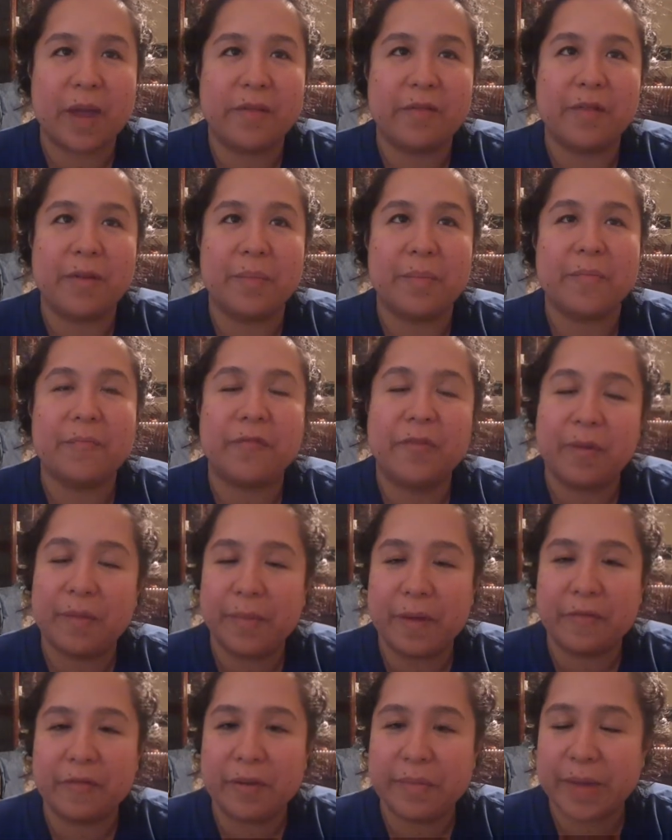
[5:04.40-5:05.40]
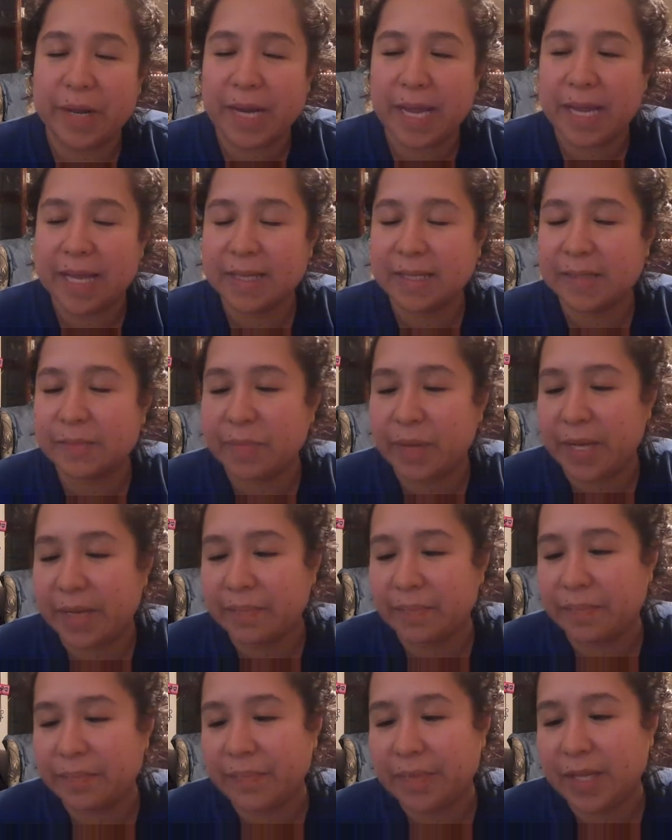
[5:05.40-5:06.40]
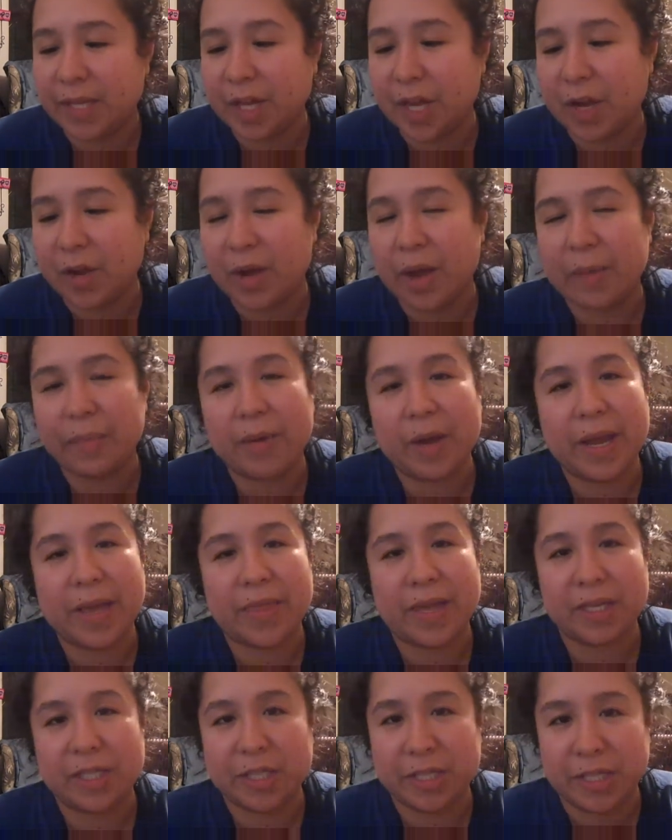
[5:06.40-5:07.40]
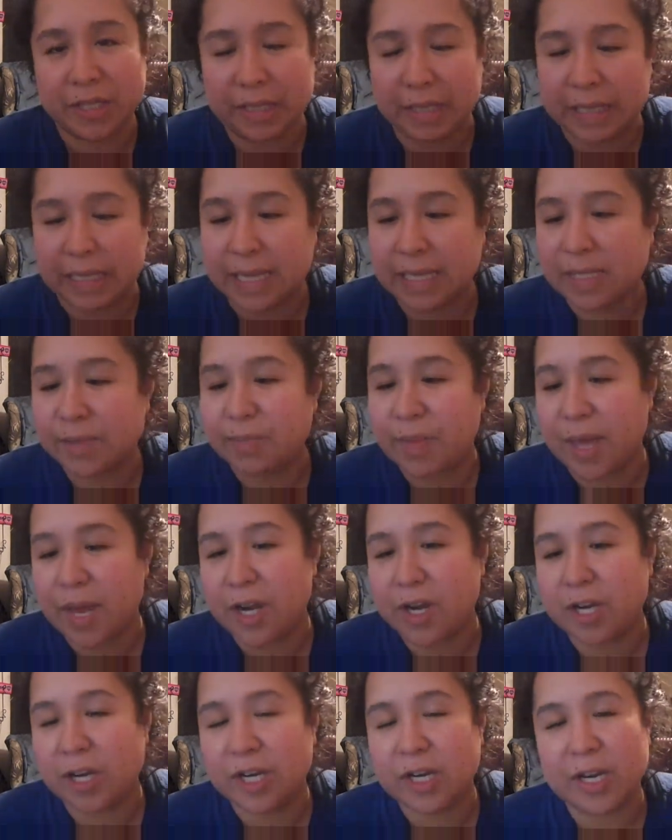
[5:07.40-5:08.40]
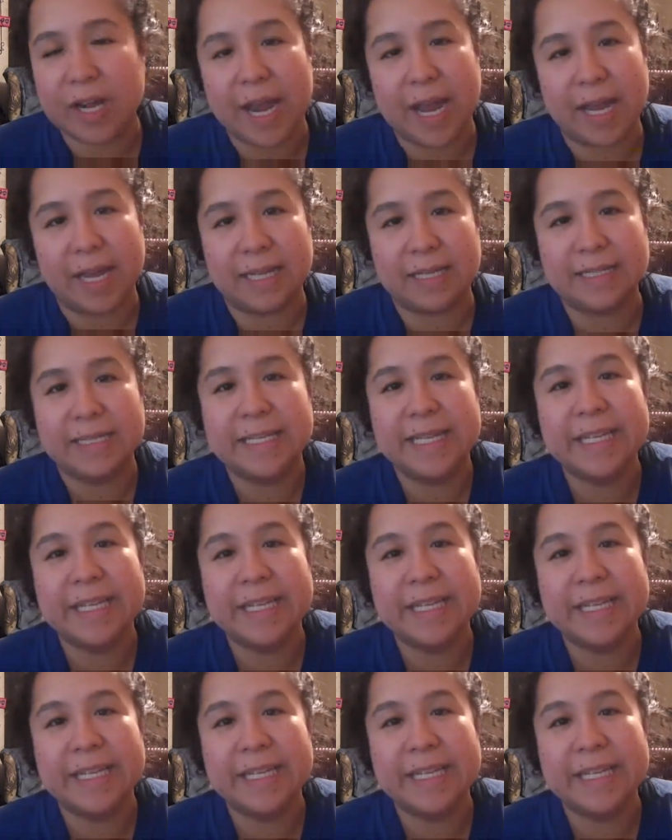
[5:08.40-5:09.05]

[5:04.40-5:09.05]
from everybody else. But I'll pray that she gets better and